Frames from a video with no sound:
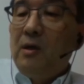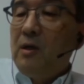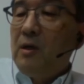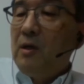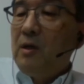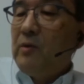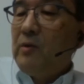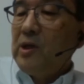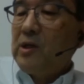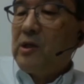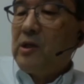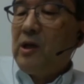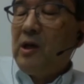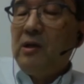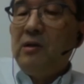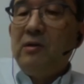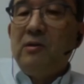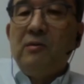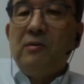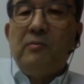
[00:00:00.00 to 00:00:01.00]
What
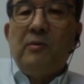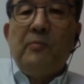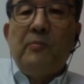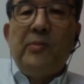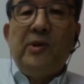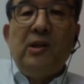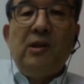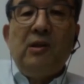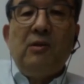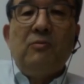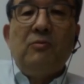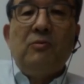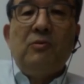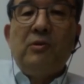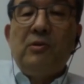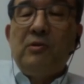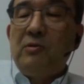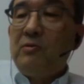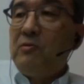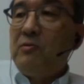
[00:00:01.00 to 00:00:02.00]
kind of opinion do
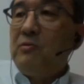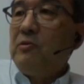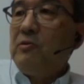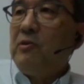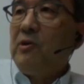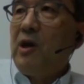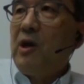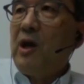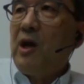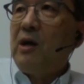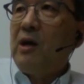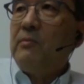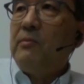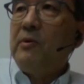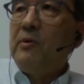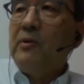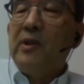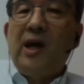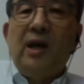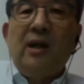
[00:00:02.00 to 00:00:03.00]
you have
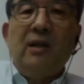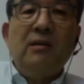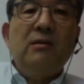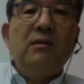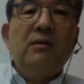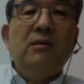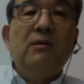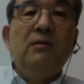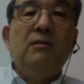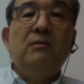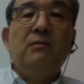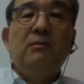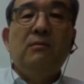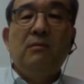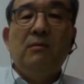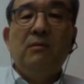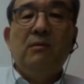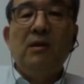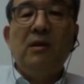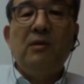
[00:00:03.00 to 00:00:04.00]
on that,
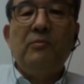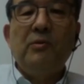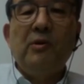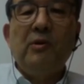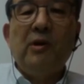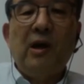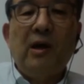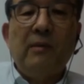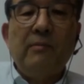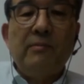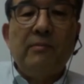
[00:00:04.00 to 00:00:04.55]
if you have?